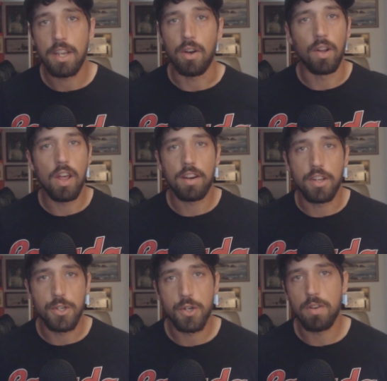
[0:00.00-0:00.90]
A lot of
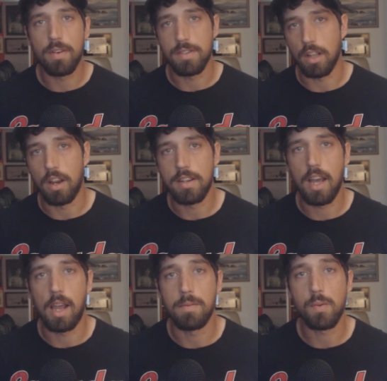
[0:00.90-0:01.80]
conservatives, a lot of
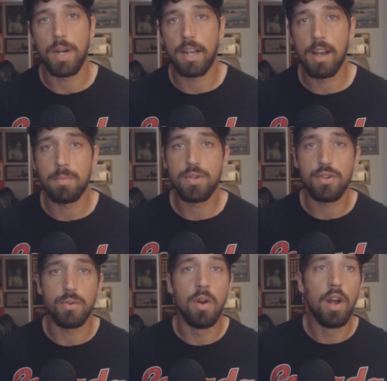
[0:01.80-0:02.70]
times when it comes
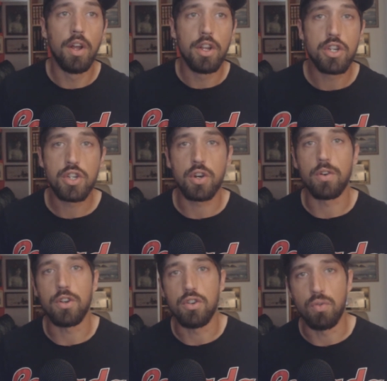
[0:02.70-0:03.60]
to
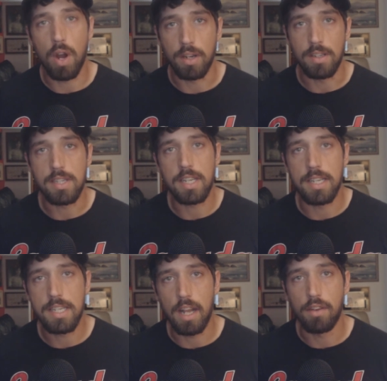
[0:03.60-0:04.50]
certain drugs
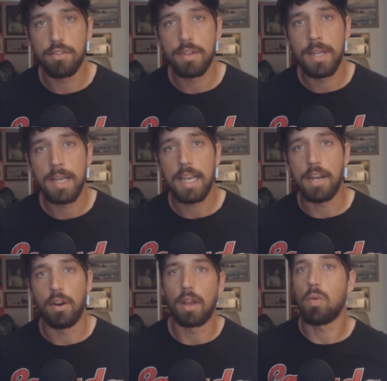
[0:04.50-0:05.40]
and stuff,
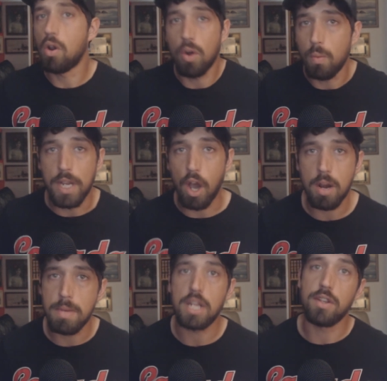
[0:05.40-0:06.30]
and they're like, "Well, no, we
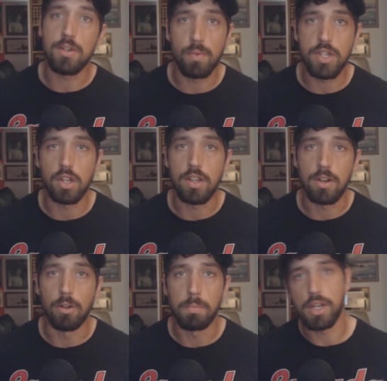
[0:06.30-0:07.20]
gotta make these ones
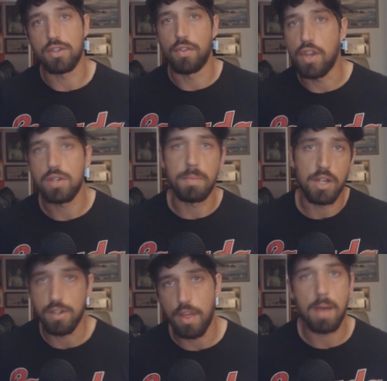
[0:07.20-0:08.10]
illegal because of this,
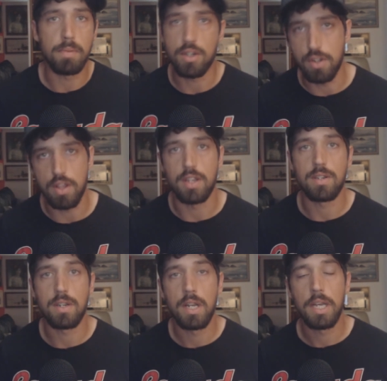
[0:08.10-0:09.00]
because of that, because of
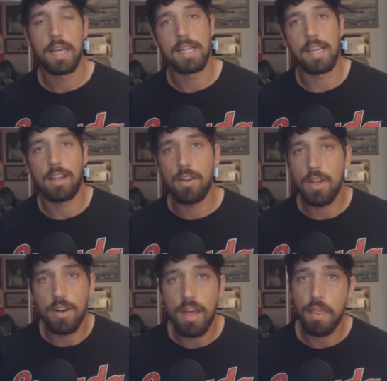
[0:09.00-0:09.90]
this." And it's like, no,
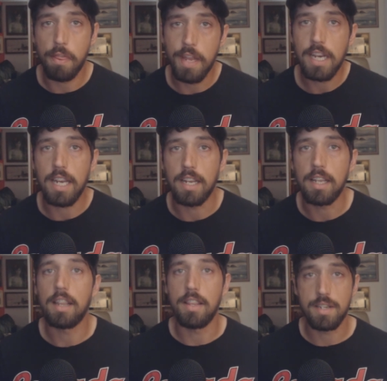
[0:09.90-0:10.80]
you're not
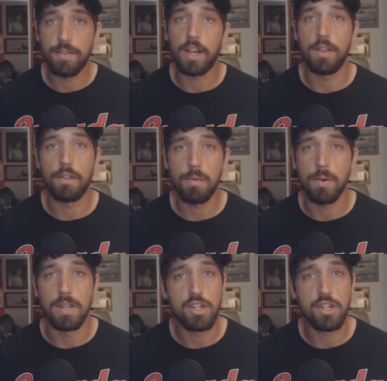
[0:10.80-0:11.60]
thinking this fucking through.